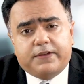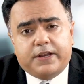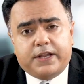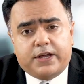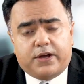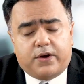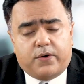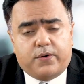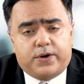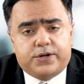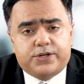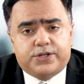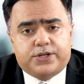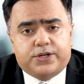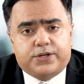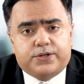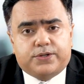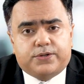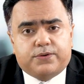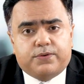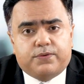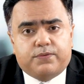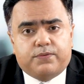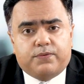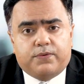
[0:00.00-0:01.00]
any
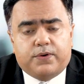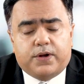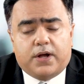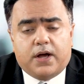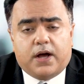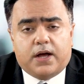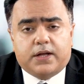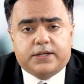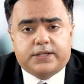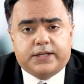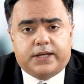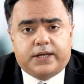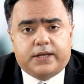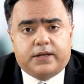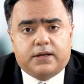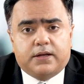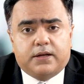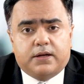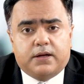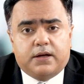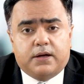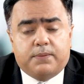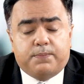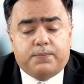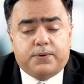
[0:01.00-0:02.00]
questions regarding
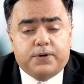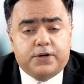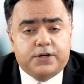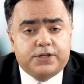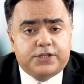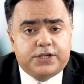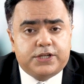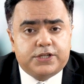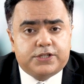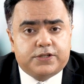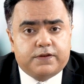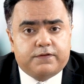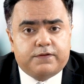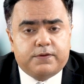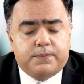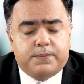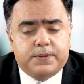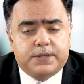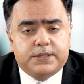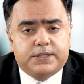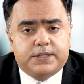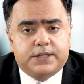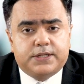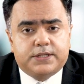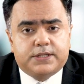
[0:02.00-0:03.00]
the purchase of a
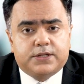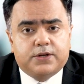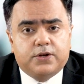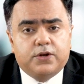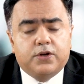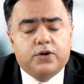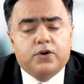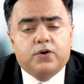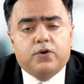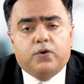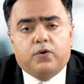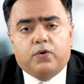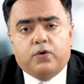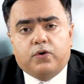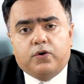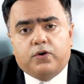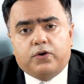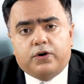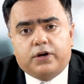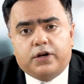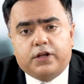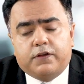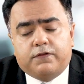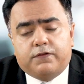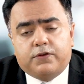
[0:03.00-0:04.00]
business,
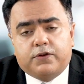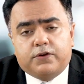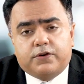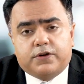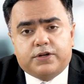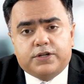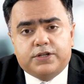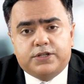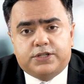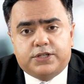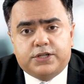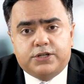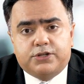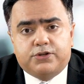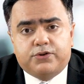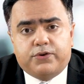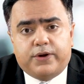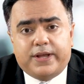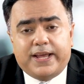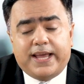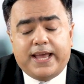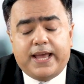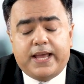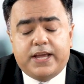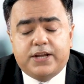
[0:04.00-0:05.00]
or if you're
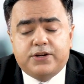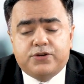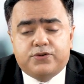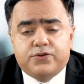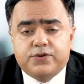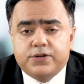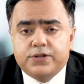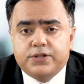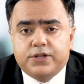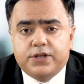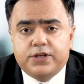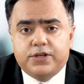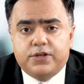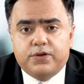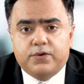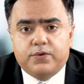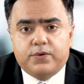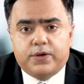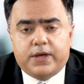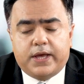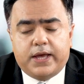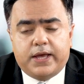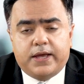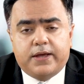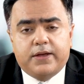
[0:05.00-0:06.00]
considering entering the
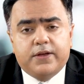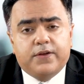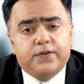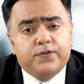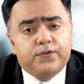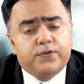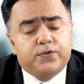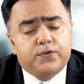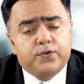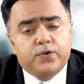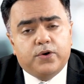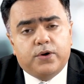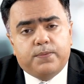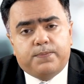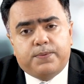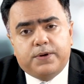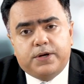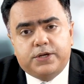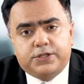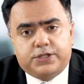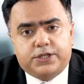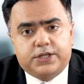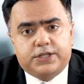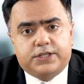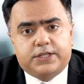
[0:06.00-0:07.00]
UK through a
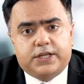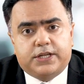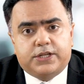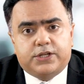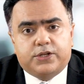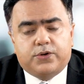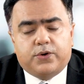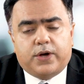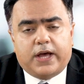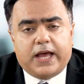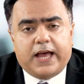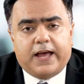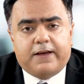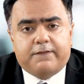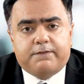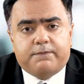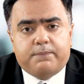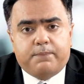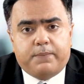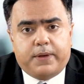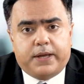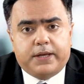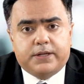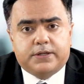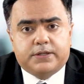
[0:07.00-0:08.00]
purchase that you
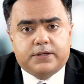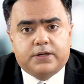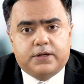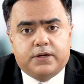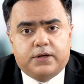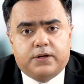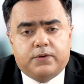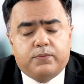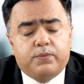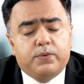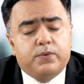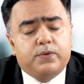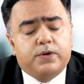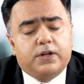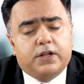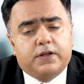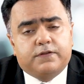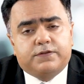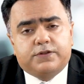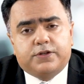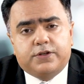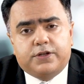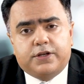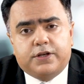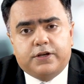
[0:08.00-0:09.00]
have made, we would
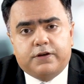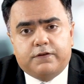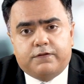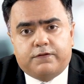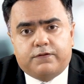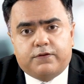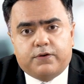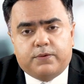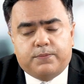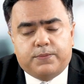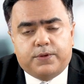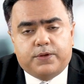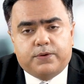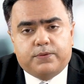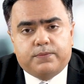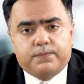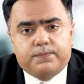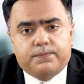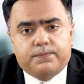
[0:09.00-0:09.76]
love to hear from you.